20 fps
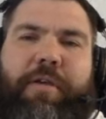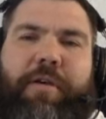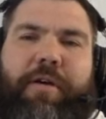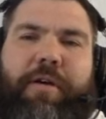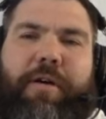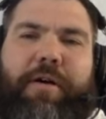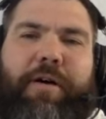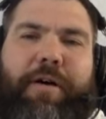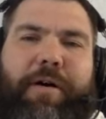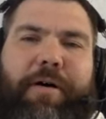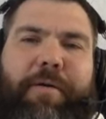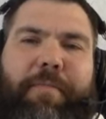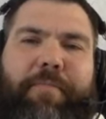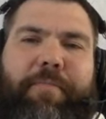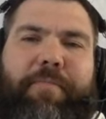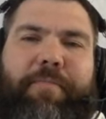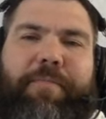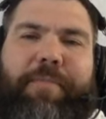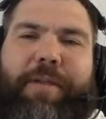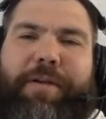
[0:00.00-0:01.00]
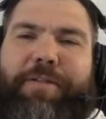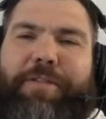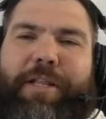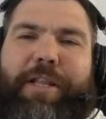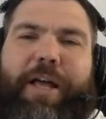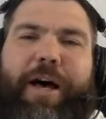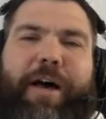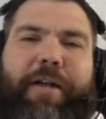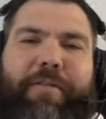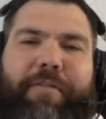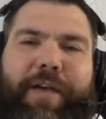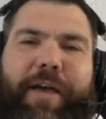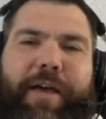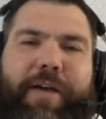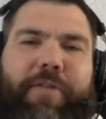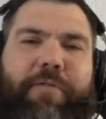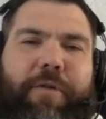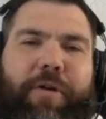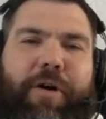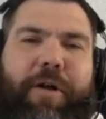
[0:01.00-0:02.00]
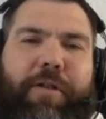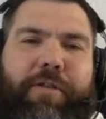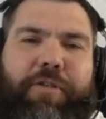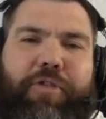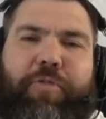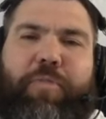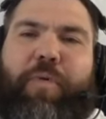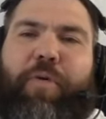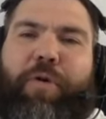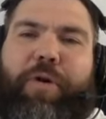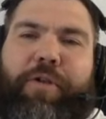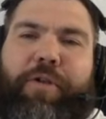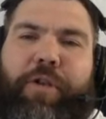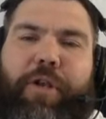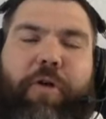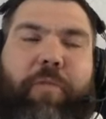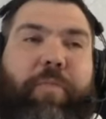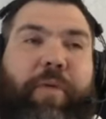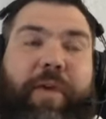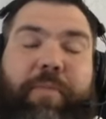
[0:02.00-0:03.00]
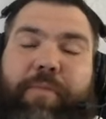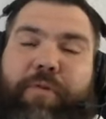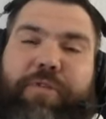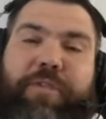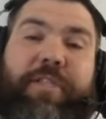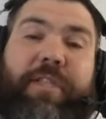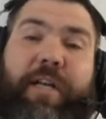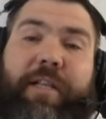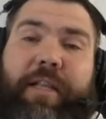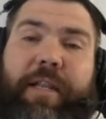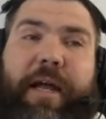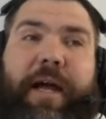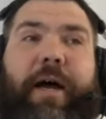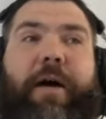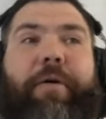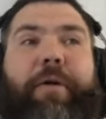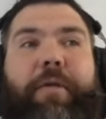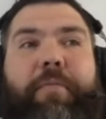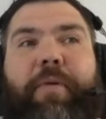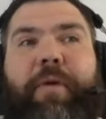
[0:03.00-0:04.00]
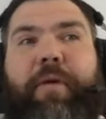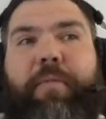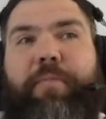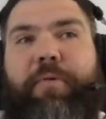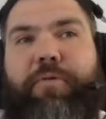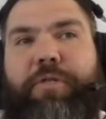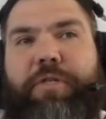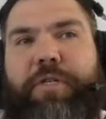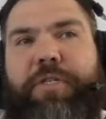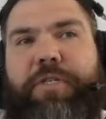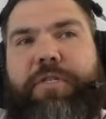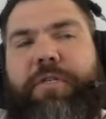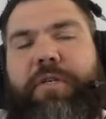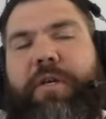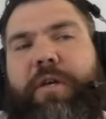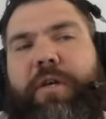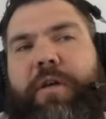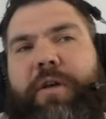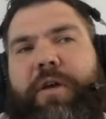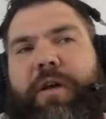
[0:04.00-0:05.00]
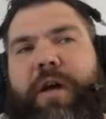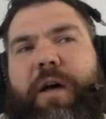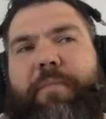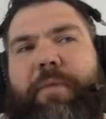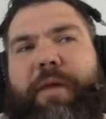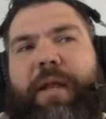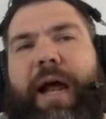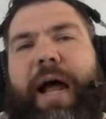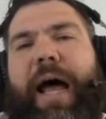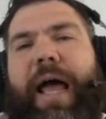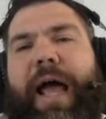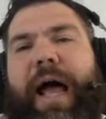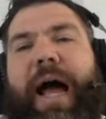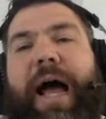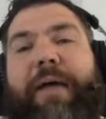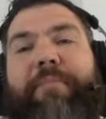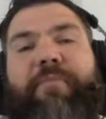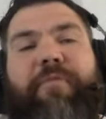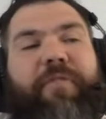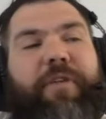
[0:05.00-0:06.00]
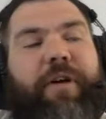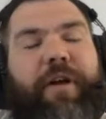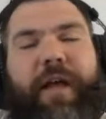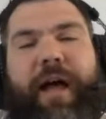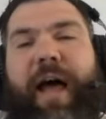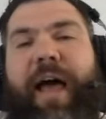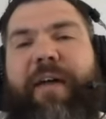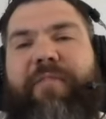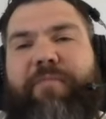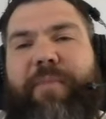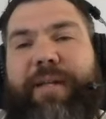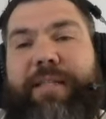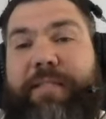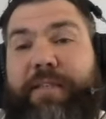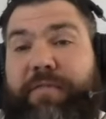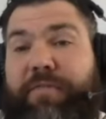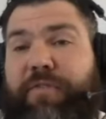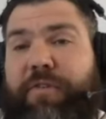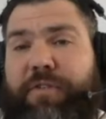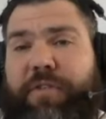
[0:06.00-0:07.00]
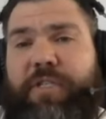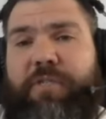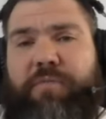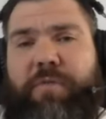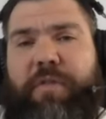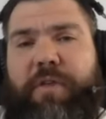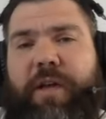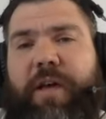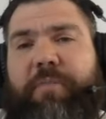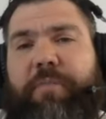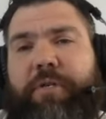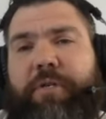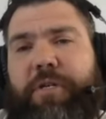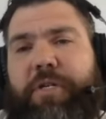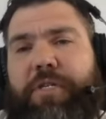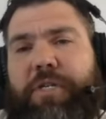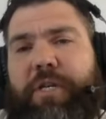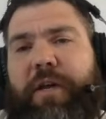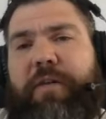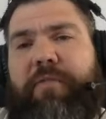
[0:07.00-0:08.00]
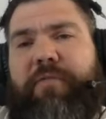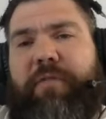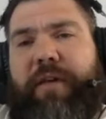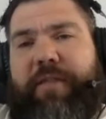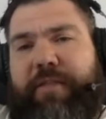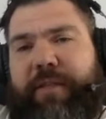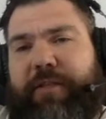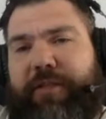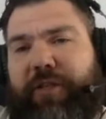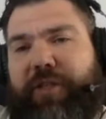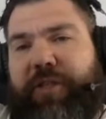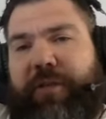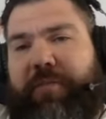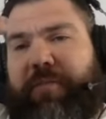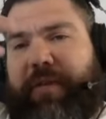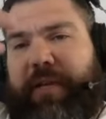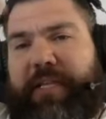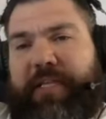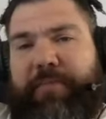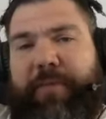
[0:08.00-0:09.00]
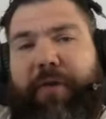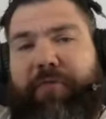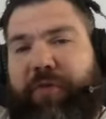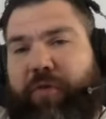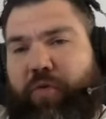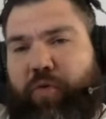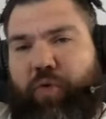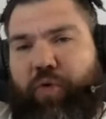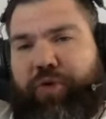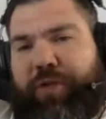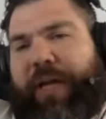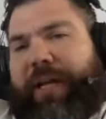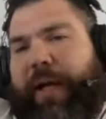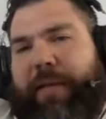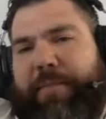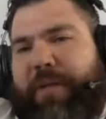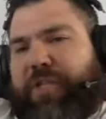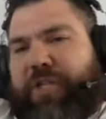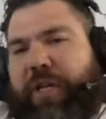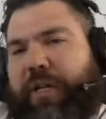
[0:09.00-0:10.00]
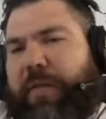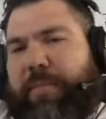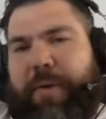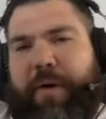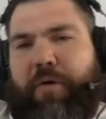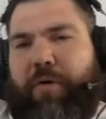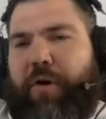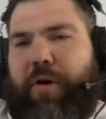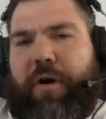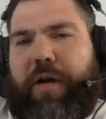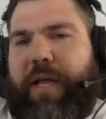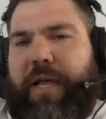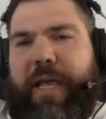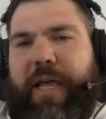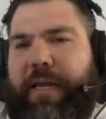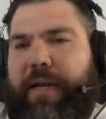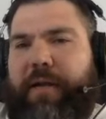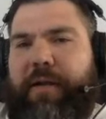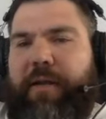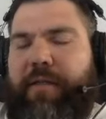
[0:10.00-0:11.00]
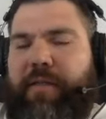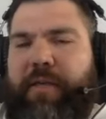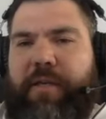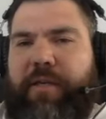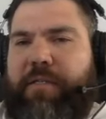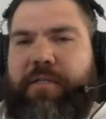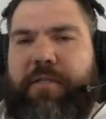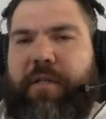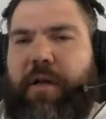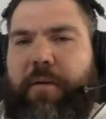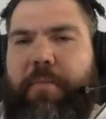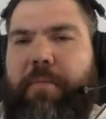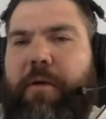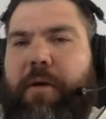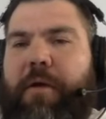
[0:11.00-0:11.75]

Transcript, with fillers: Um, there's a mm-hmm. lot of that going on in the sport. You know, people selling out and people just. I mean, I I'm very I have my differences with the IBJJF. Like there's just sure. some things about the rules. Like I mentioned lapel guard, I hate it. I think it's dumb.